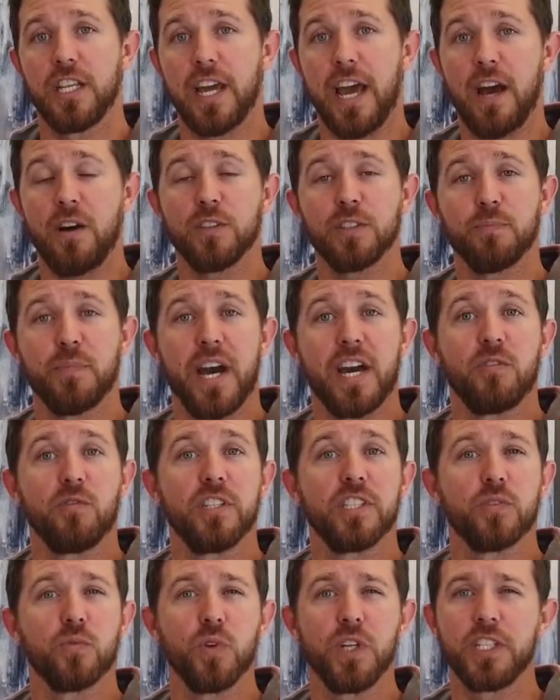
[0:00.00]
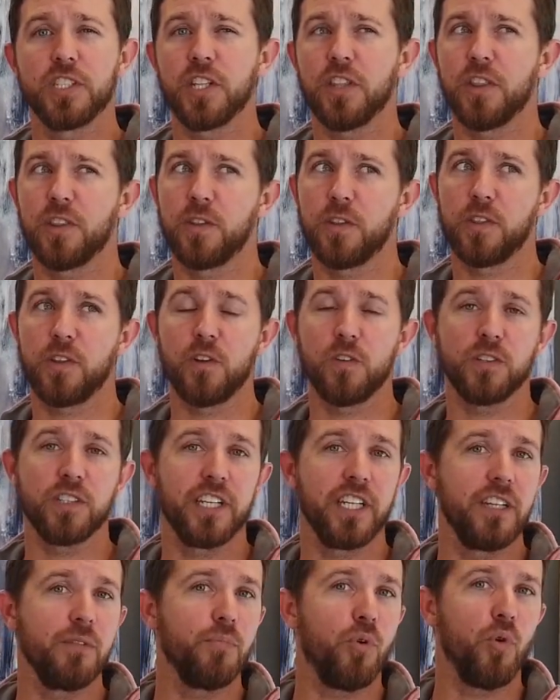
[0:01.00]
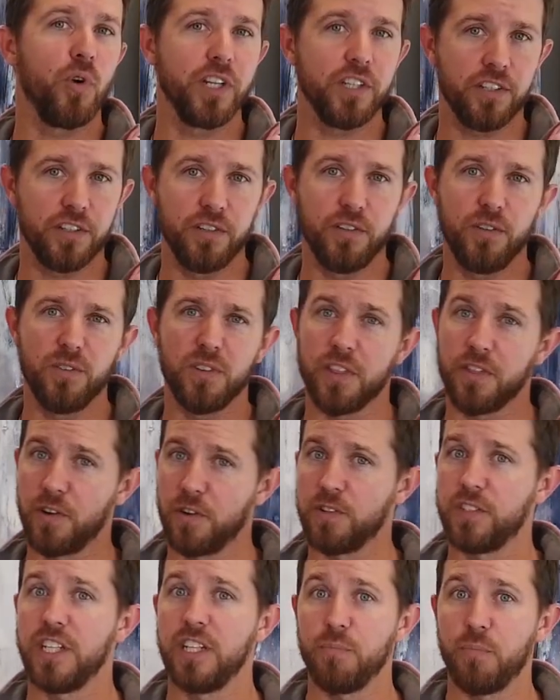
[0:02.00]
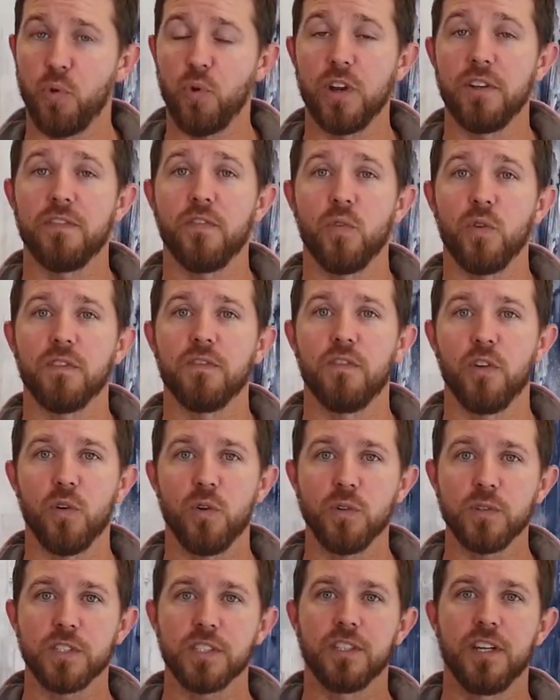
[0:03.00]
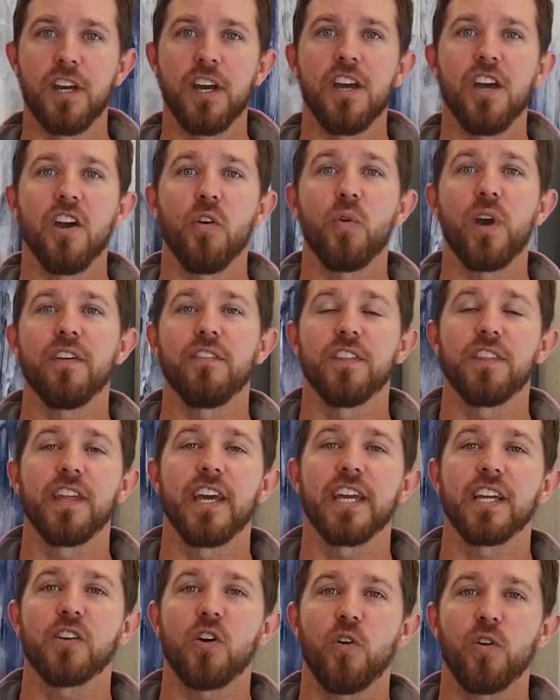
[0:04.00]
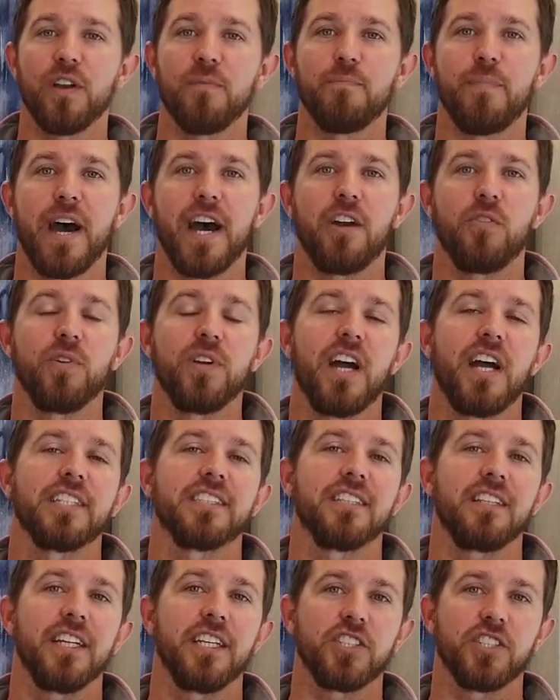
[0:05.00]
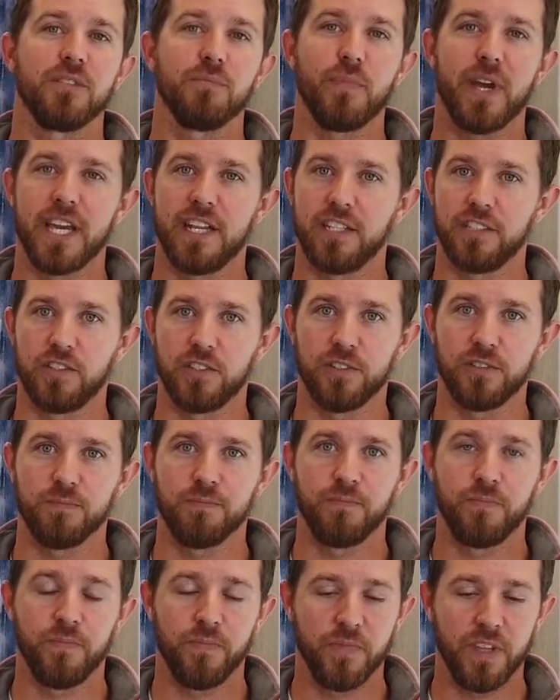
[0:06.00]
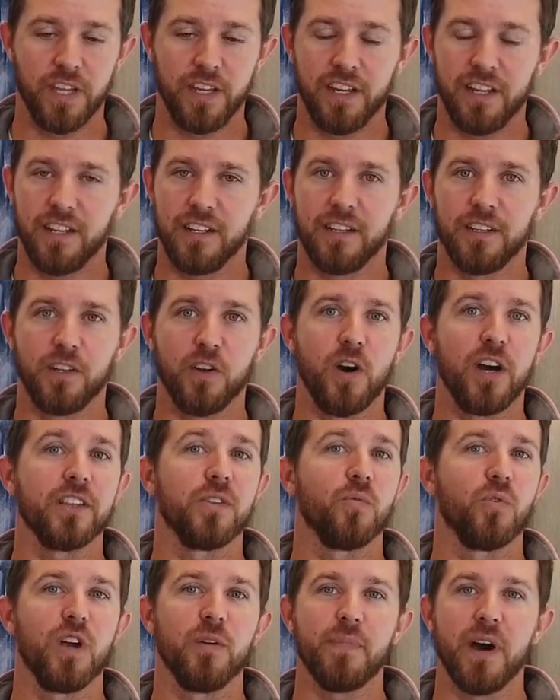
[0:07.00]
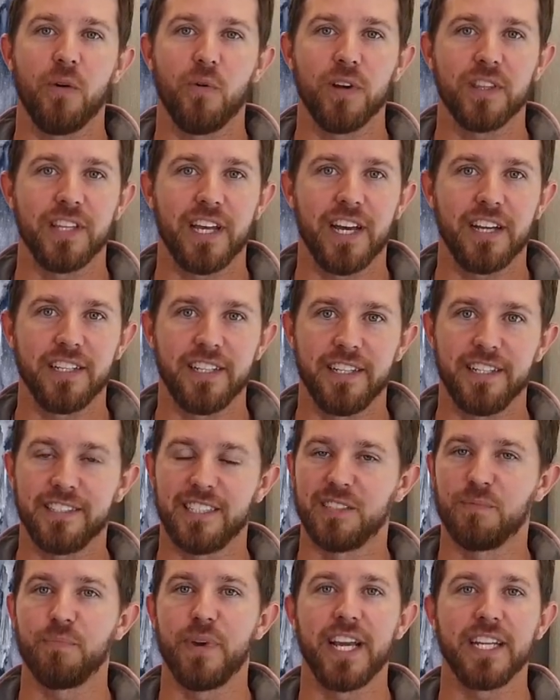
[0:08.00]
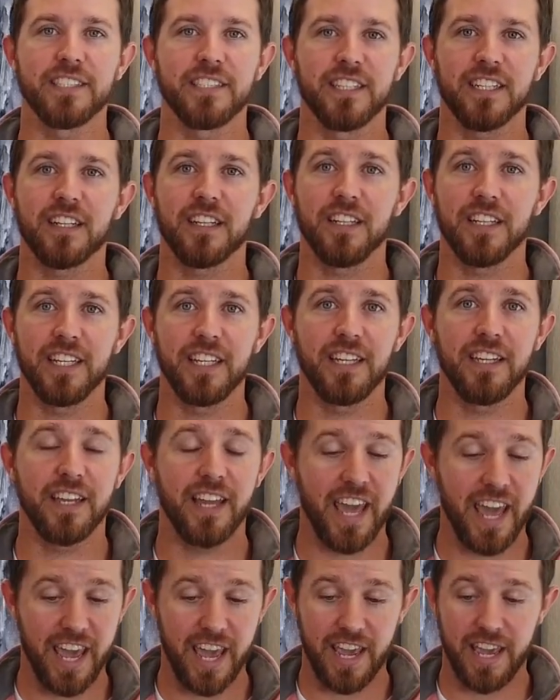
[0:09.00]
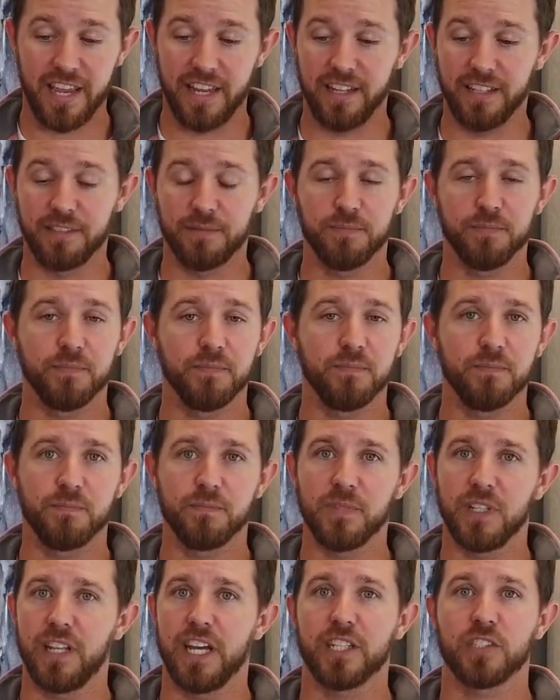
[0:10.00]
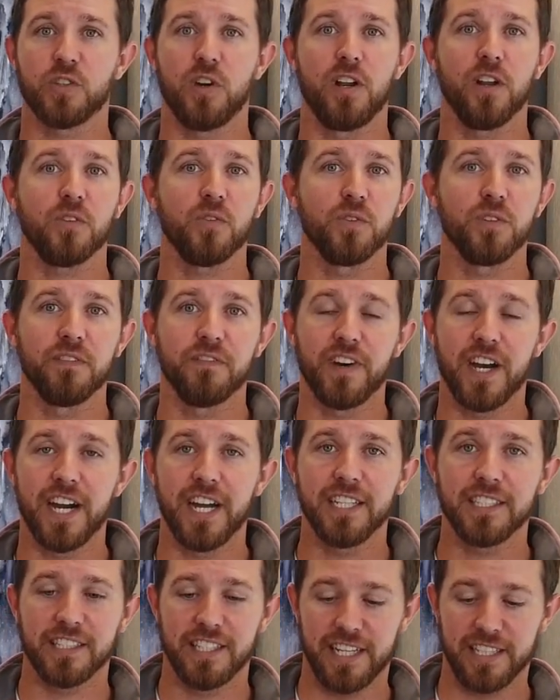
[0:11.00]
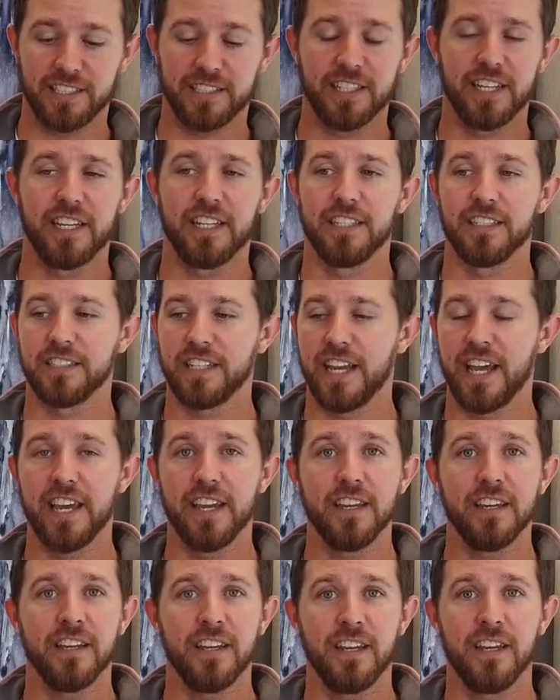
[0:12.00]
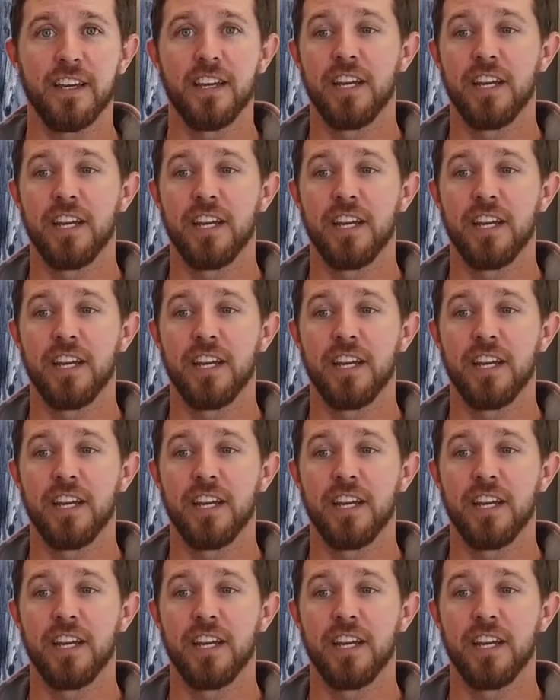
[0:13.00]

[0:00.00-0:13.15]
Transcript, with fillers: house batteries reach 13.2 to 13.4 volts, we have a thing called a battery isolation manager. Don't have to worry about what that is. It's basically a electronical device that says, hey,